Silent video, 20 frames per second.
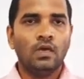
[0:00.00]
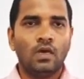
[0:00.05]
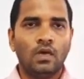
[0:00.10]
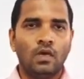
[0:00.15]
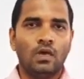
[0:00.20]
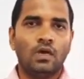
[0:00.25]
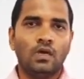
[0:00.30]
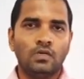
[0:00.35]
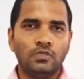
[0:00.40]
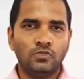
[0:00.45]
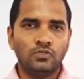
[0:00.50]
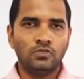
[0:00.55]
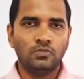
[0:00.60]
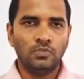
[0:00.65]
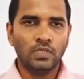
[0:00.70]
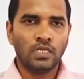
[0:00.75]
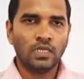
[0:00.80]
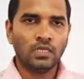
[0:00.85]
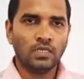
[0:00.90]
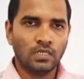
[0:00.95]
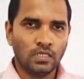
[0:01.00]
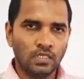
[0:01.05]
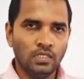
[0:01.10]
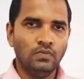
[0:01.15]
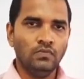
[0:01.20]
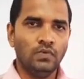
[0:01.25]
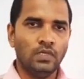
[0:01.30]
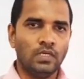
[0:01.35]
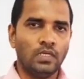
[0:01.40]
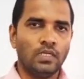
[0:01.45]
to be
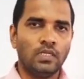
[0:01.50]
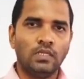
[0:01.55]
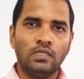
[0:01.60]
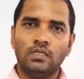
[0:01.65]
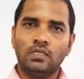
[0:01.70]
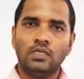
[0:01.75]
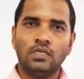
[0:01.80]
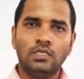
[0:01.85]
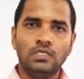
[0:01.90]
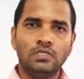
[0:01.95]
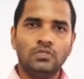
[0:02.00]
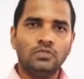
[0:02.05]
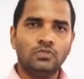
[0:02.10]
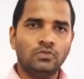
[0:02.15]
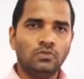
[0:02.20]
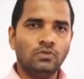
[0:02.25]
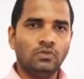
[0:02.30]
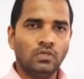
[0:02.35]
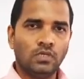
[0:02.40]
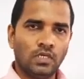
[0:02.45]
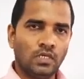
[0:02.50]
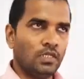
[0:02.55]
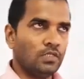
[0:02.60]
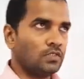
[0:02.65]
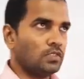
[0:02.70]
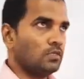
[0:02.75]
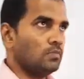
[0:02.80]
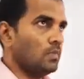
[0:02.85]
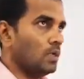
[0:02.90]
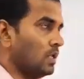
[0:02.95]
converted into a
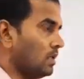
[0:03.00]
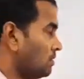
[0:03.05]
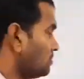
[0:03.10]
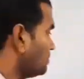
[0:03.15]
decimal.